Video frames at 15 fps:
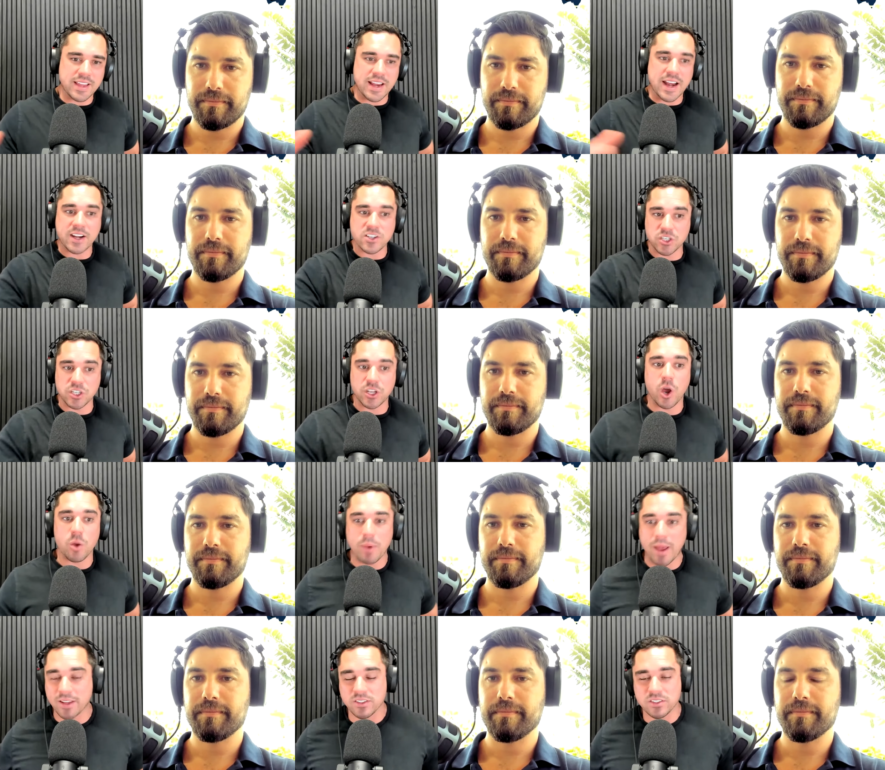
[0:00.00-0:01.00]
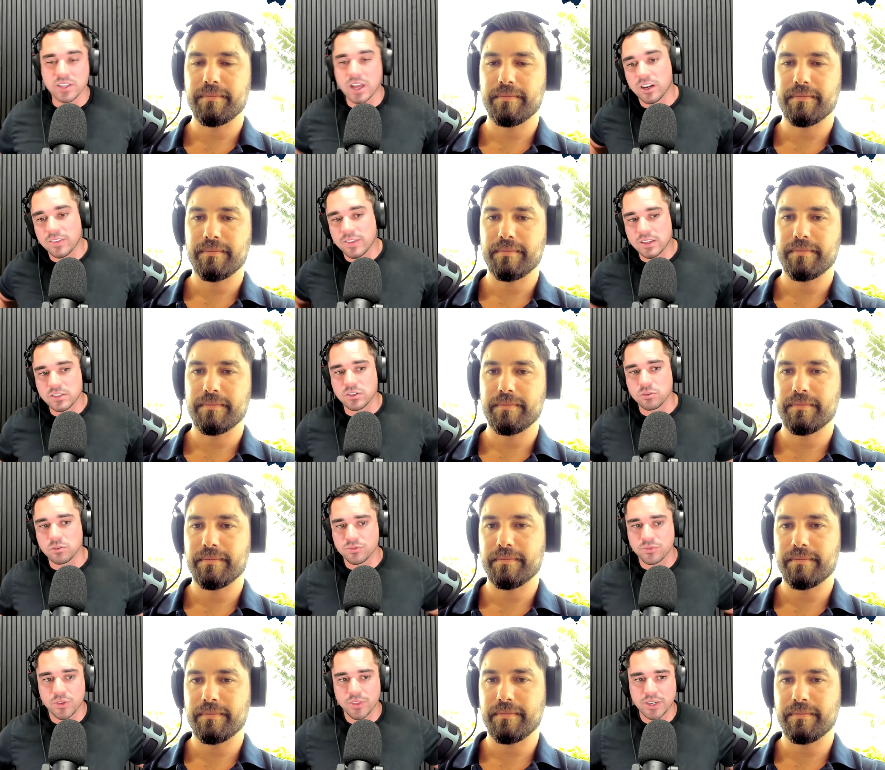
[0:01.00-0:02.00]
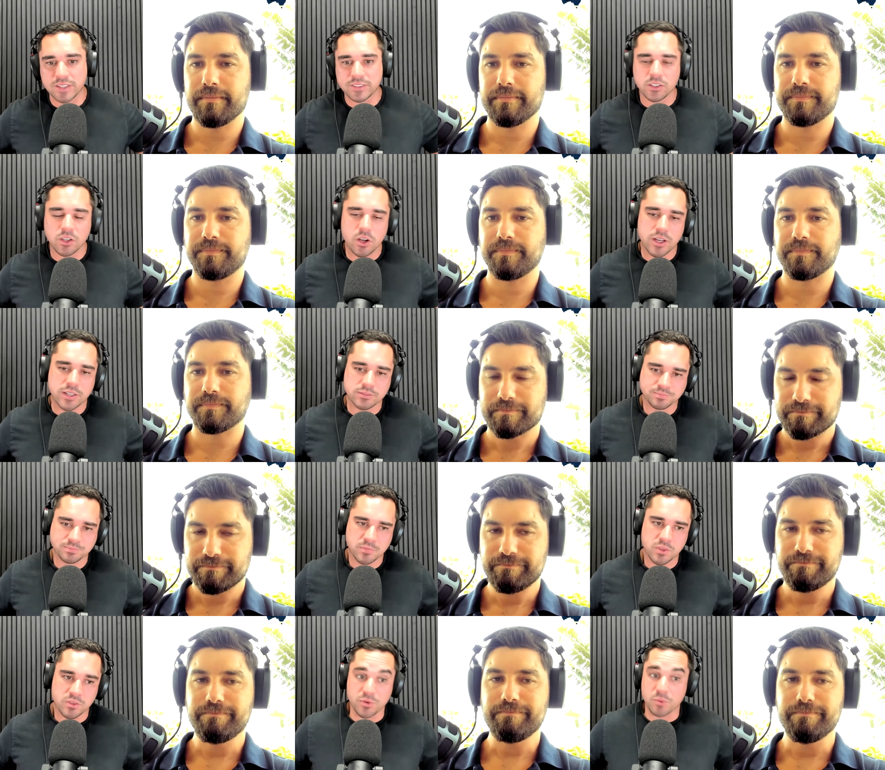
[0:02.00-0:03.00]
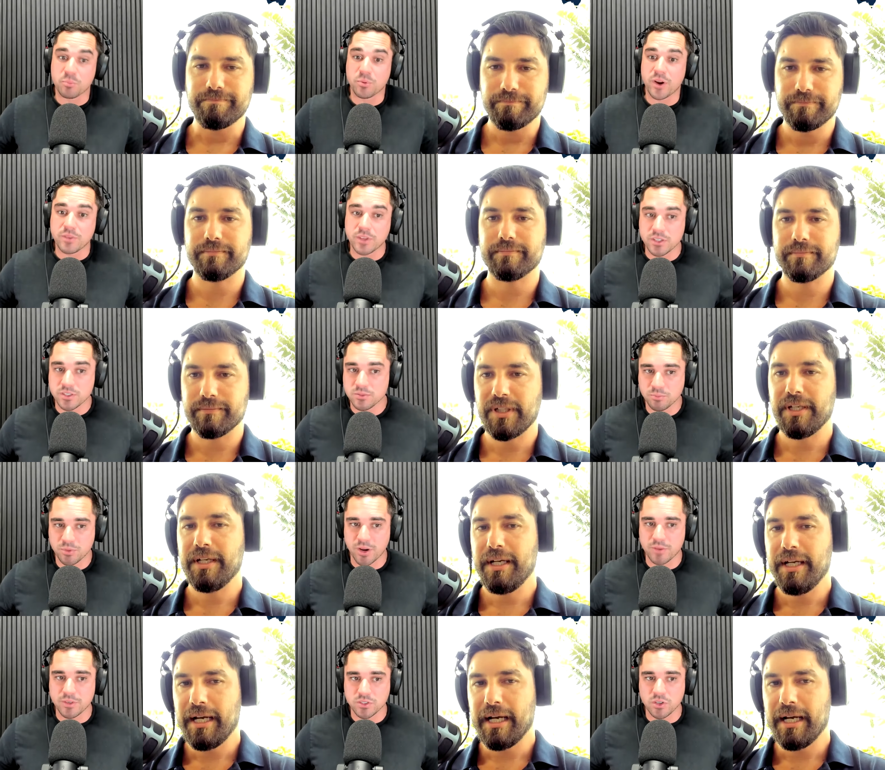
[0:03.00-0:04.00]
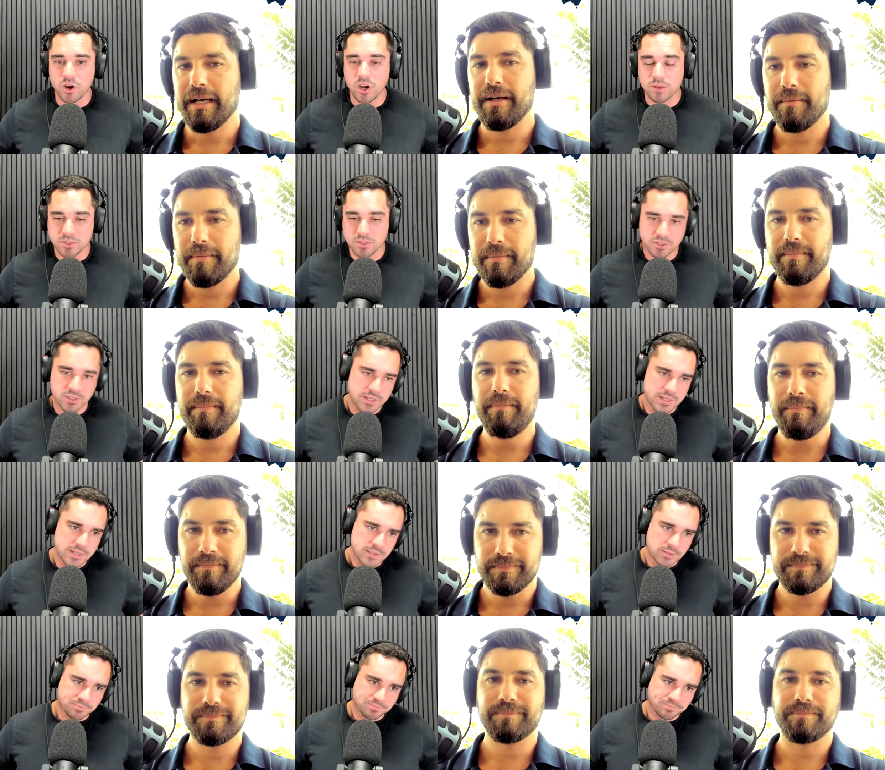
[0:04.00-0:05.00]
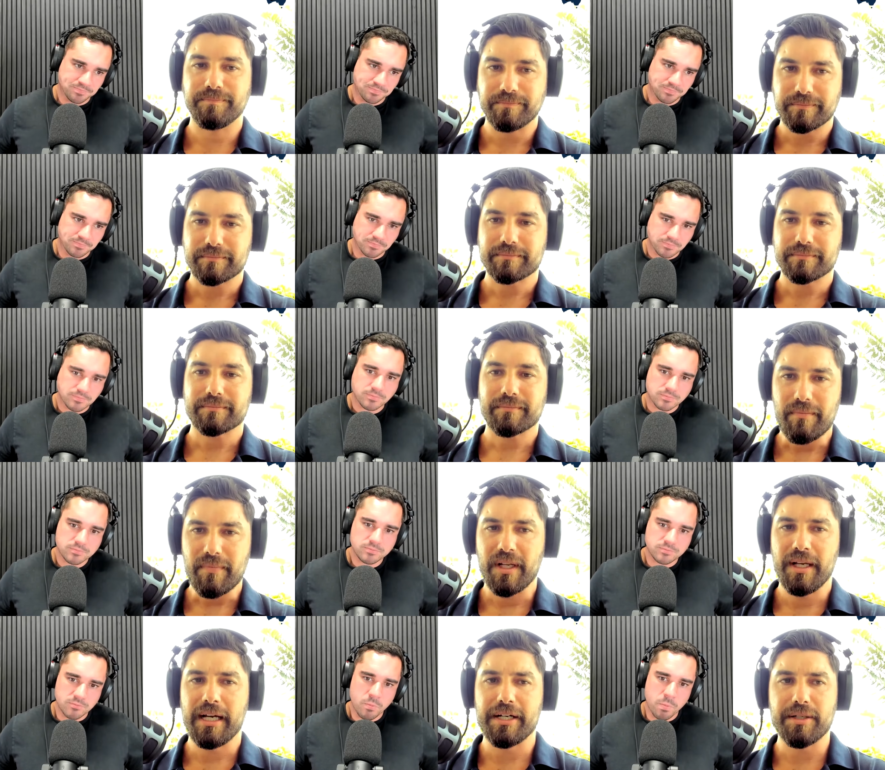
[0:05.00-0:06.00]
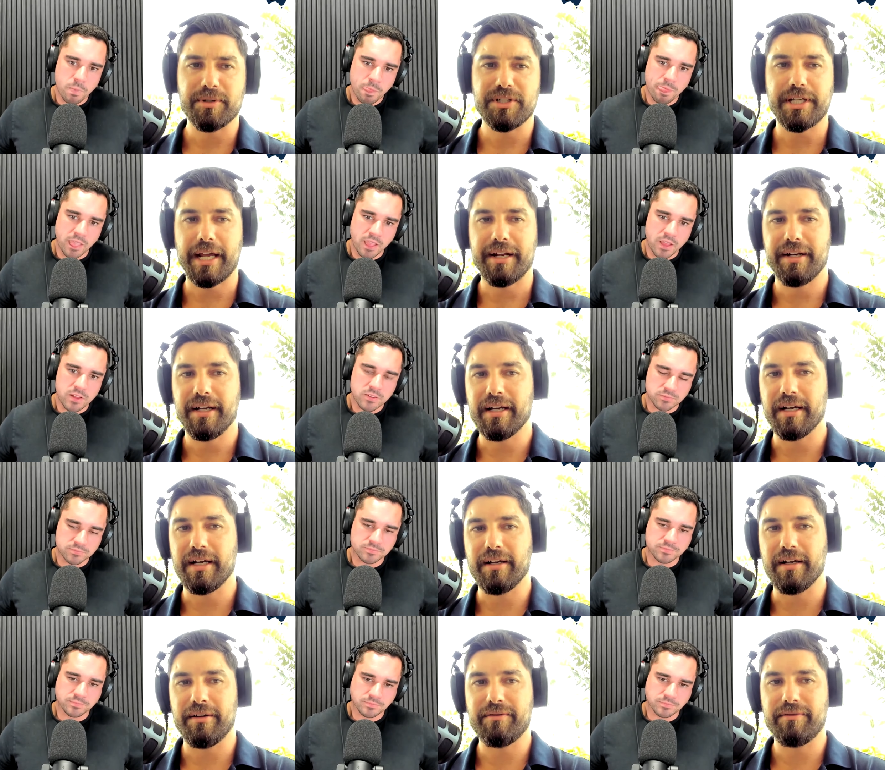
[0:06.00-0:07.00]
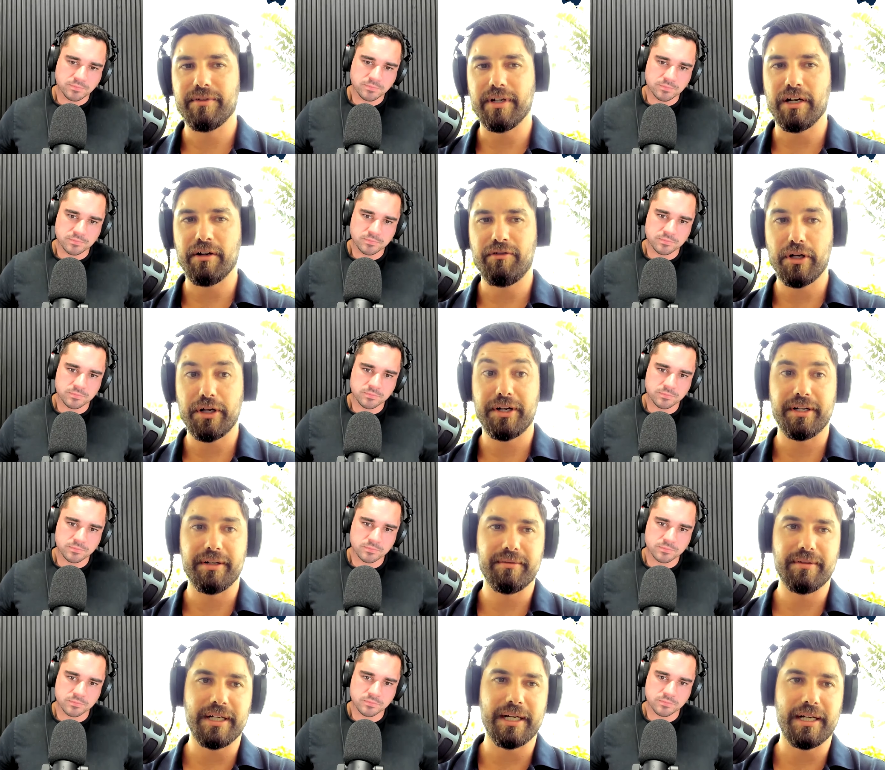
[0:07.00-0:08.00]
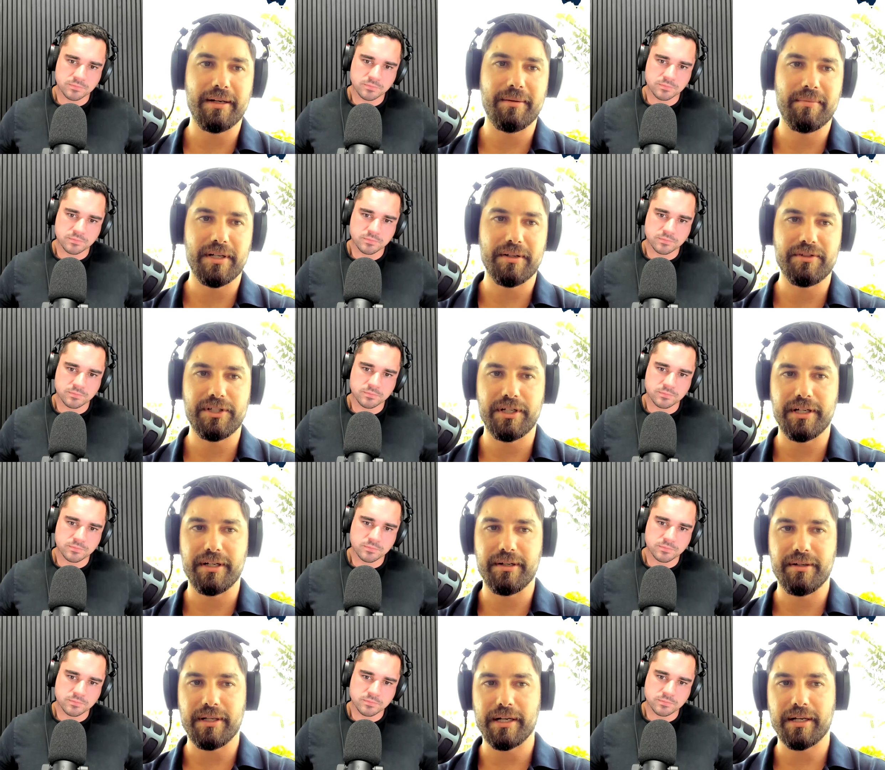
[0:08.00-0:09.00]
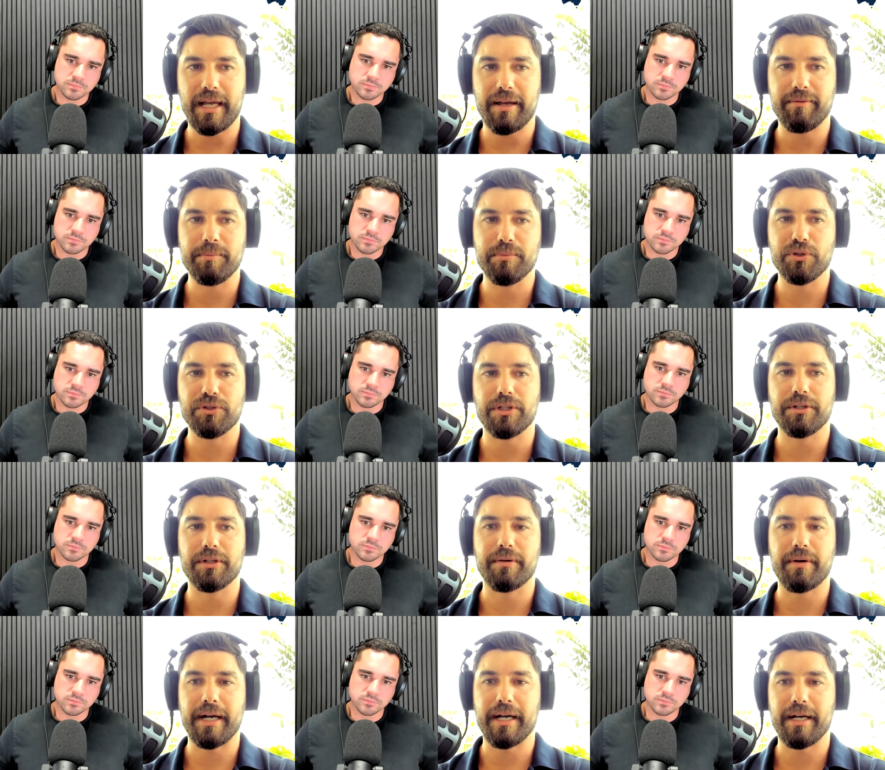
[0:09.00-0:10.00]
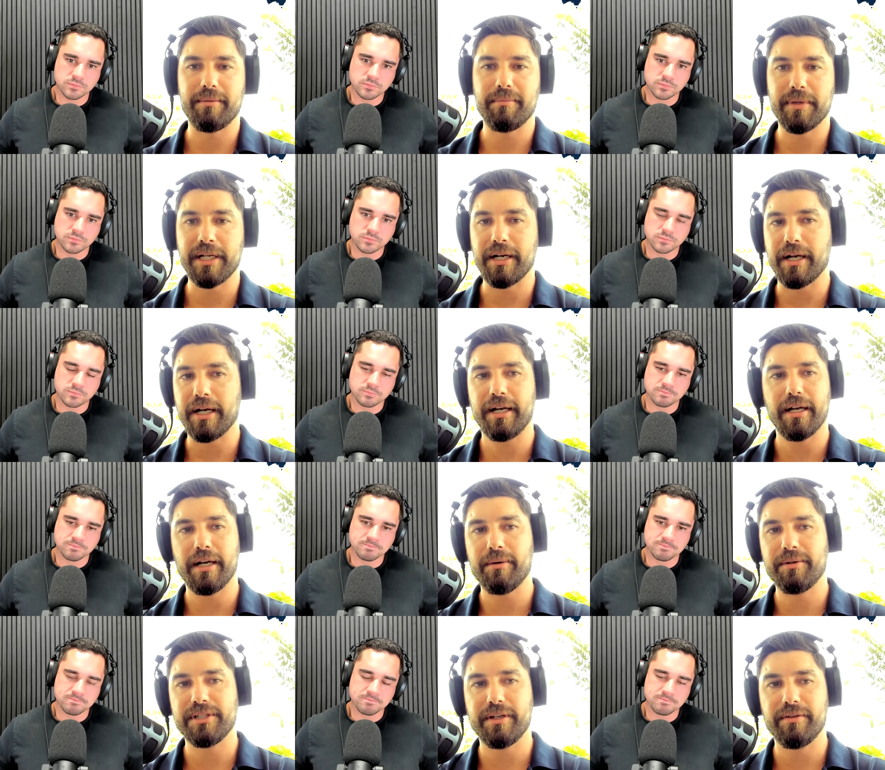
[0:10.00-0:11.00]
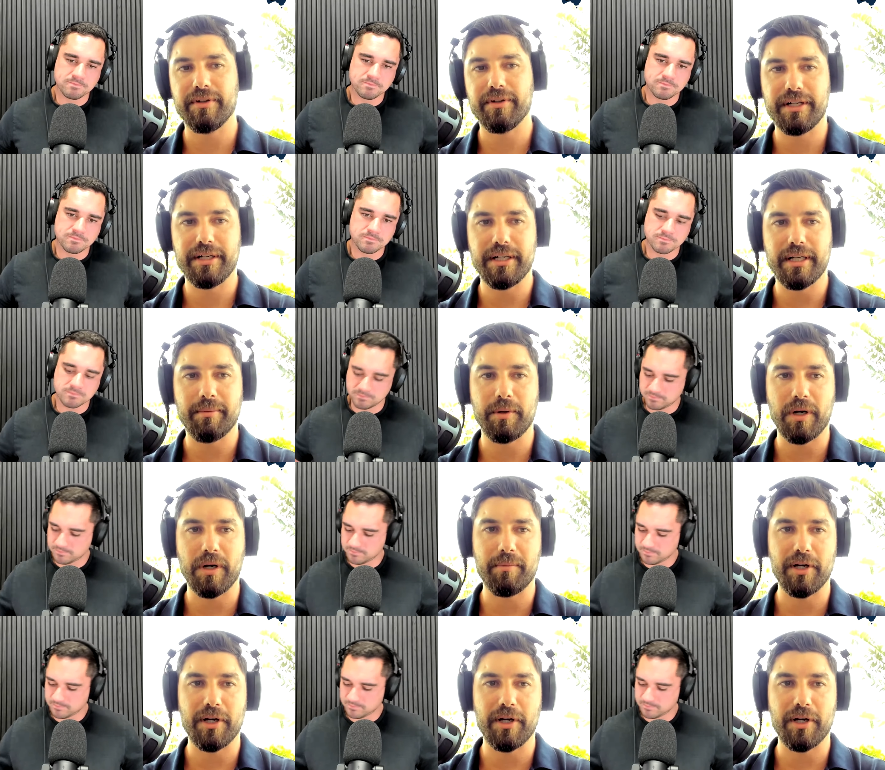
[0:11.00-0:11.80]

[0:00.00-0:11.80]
Speaker 1: than actually go back and start on these deals further down the line from previous previous times.
Speaker 2: Hundred percent. I've I've heard it. Um, I've seen it. Like having boots on the ground, man. I, I was even. I mean, one